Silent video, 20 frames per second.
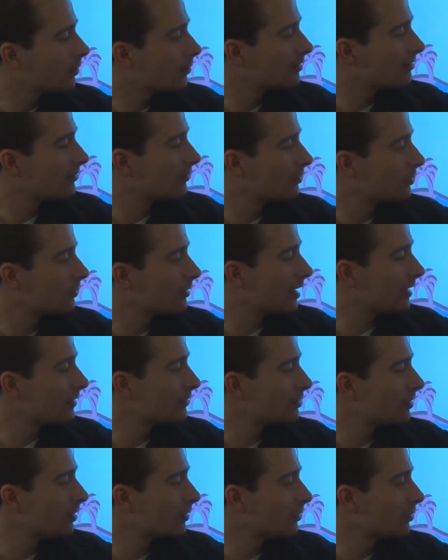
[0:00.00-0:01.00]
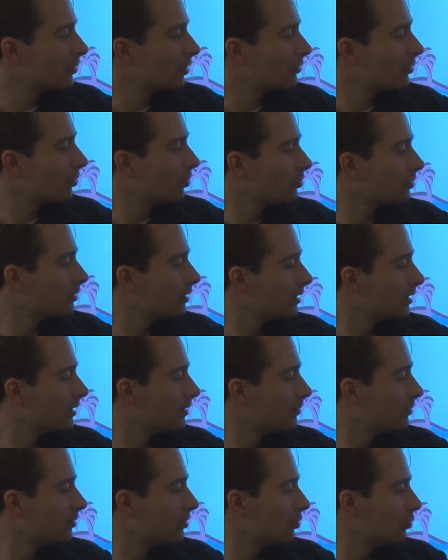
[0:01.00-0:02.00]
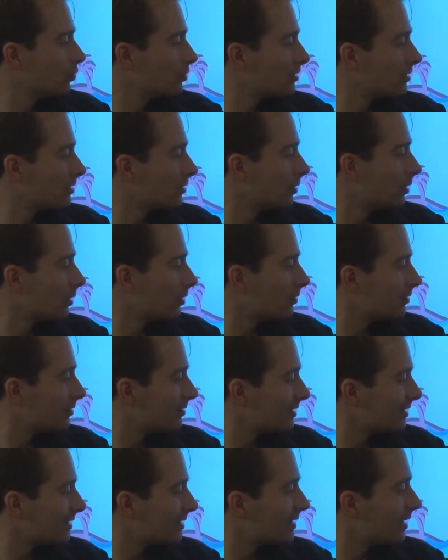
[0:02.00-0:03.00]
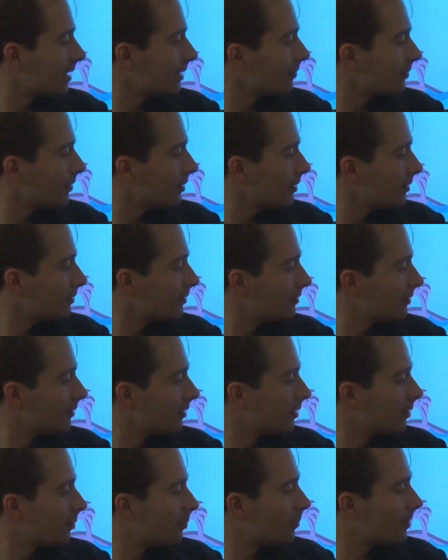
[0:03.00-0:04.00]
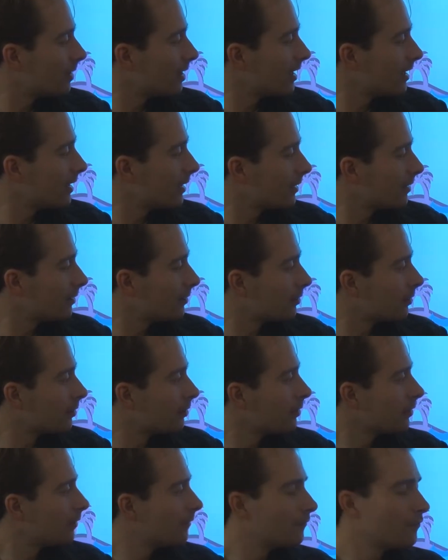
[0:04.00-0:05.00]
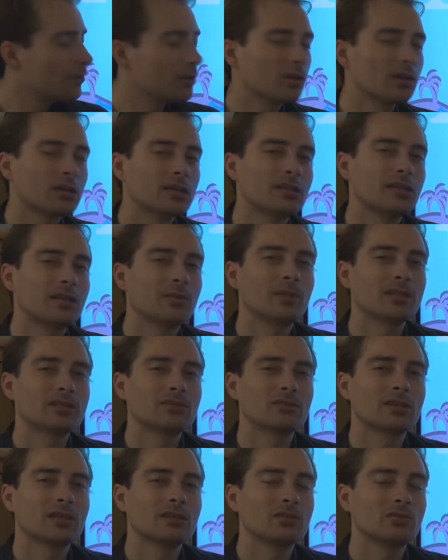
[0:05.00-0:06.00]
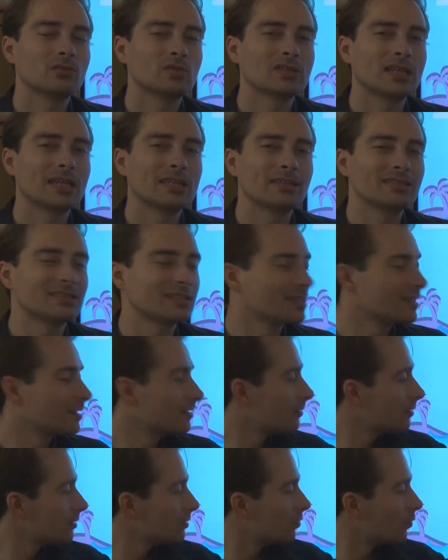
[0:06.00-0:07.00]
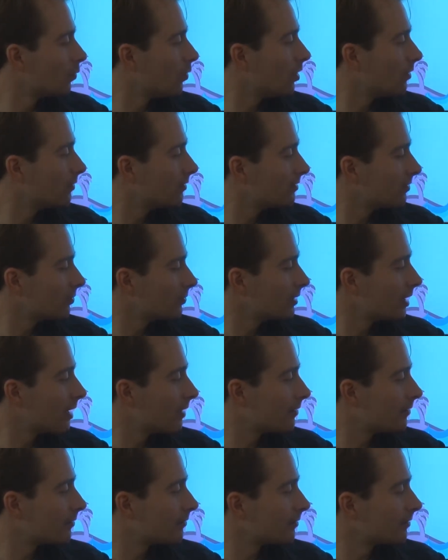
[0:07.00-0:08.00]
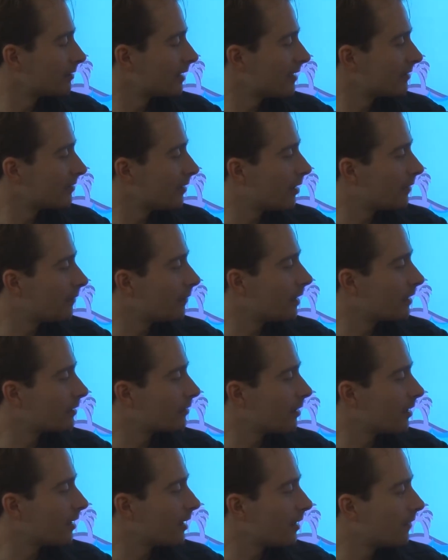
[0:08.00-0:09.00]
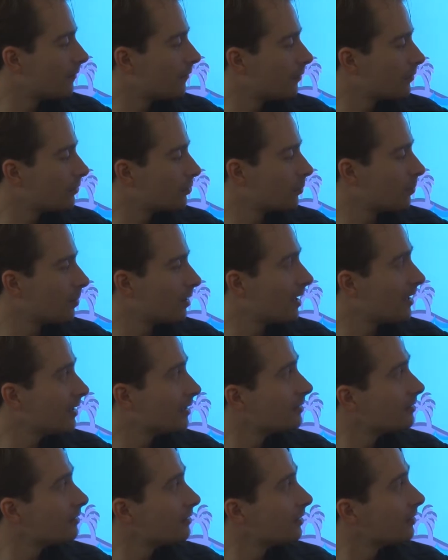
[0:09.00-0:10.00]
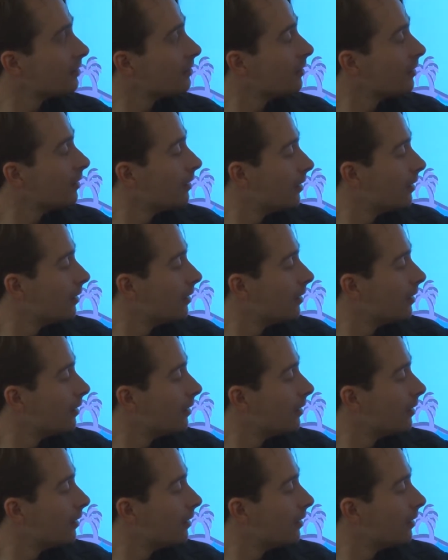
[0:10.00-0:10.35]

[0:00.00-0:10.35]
So you can not only use the standard playing figure here, but you can use anything you want. So another avatar to play it here.